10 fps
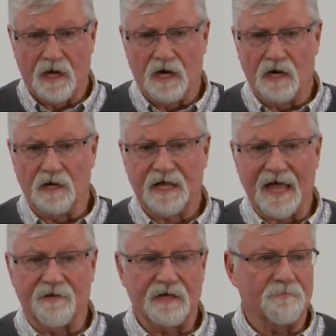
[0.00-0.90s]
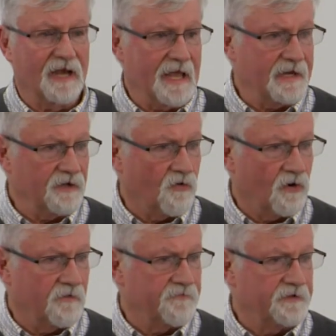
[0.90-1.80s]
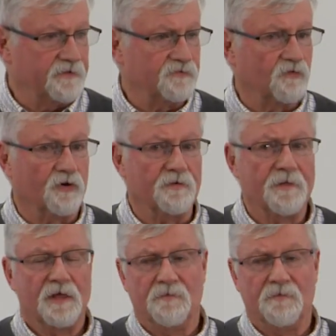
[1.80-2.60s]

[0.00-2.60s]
county planning office or